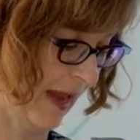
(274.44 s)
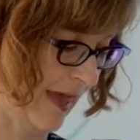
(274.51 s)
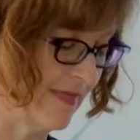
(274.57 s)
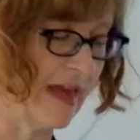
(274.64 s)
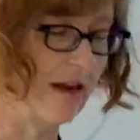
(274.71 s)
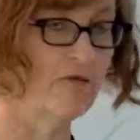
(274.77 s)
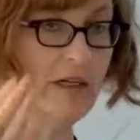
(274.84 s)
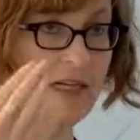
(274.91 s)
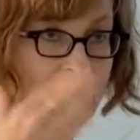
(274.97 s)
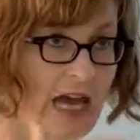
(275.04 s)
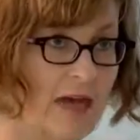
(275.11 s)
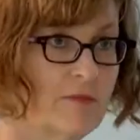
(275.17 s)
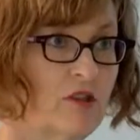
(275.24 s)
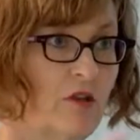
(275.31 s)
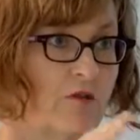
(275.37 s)
that really
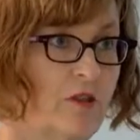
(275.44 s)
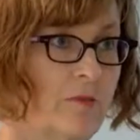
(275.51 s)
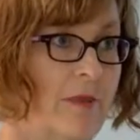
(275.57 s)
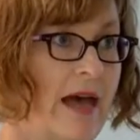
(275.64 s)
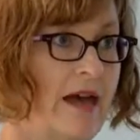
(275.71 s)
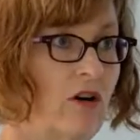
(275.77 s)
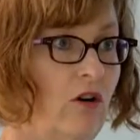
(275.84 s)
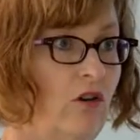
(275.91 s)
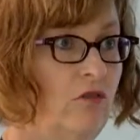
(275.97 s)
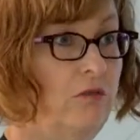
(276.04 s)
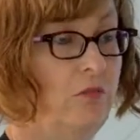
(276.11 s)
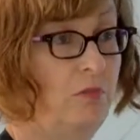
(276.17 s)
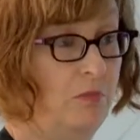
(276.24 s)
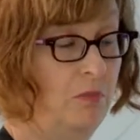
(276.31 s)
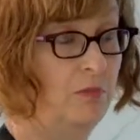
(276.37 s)
comes off the back of
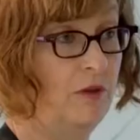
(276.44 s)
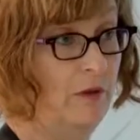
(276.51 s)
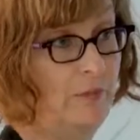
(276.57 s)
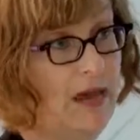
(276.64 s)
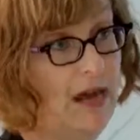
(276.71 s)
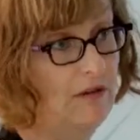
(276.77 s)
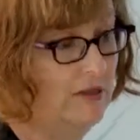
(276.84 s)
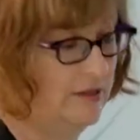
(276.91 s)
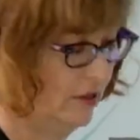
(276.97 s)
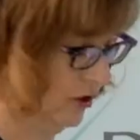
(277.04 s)
the Paris